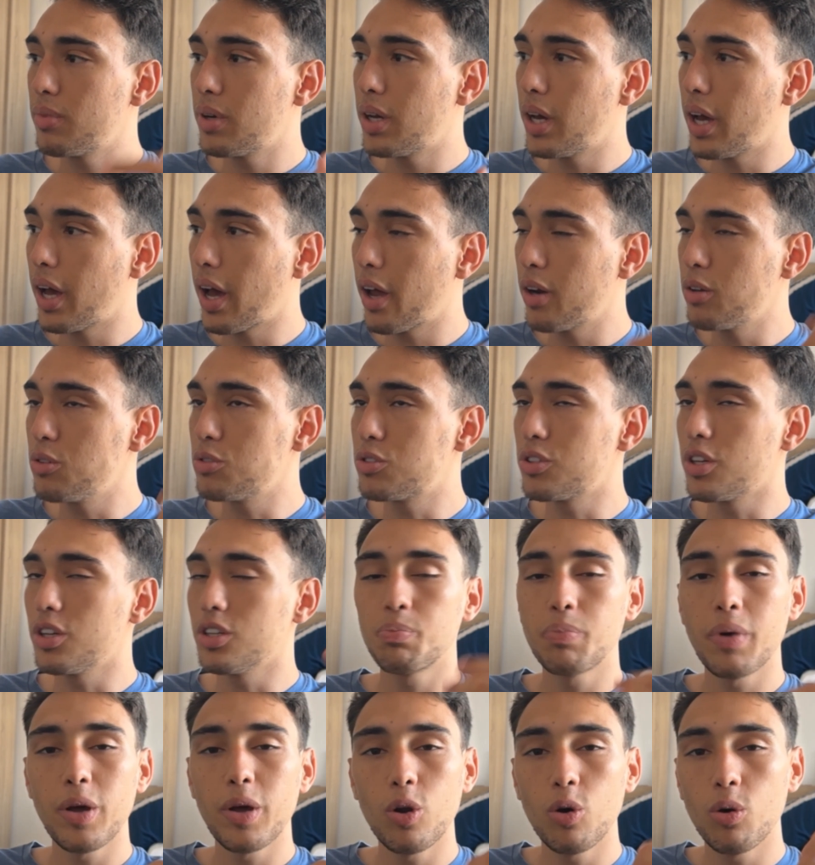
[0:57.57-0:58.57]
do you say this?
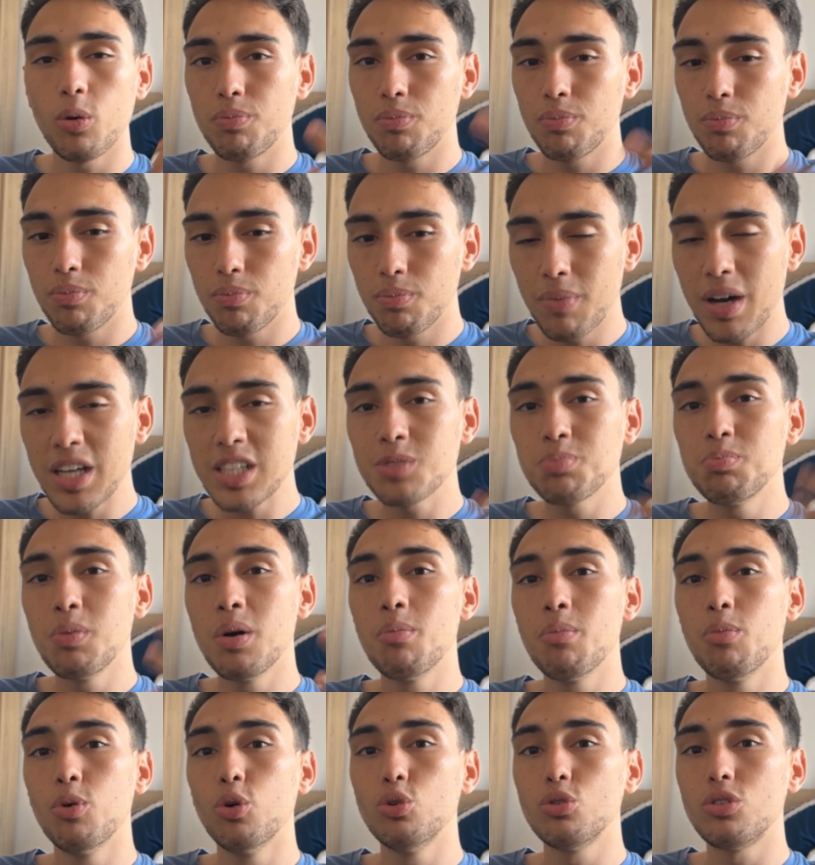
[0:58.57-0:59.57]
Pero mas
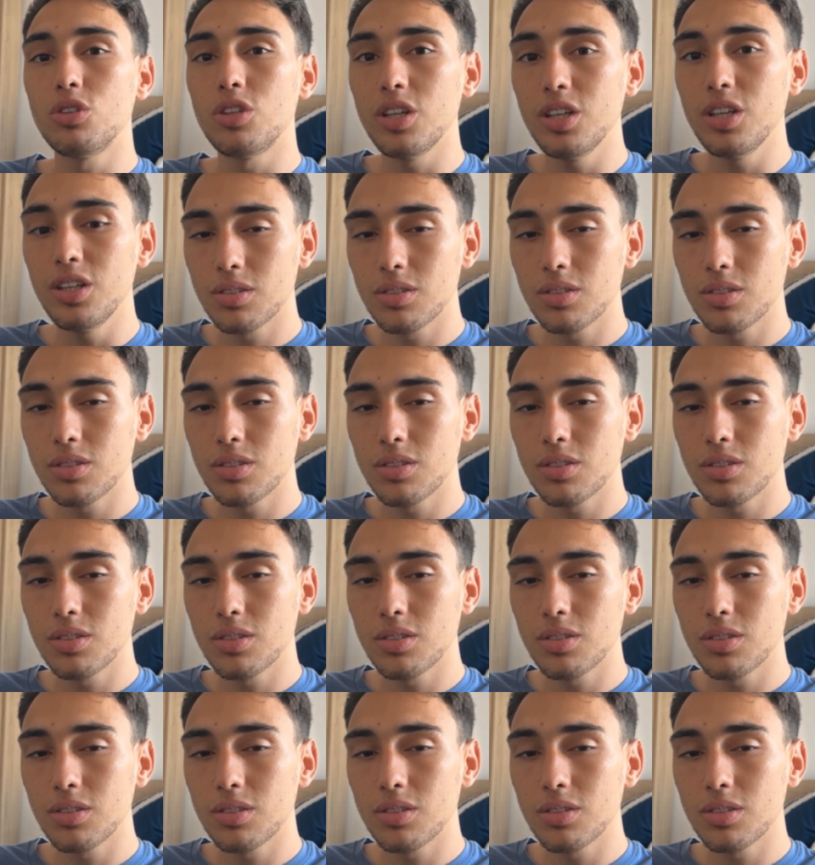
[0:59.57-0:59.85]
mabuti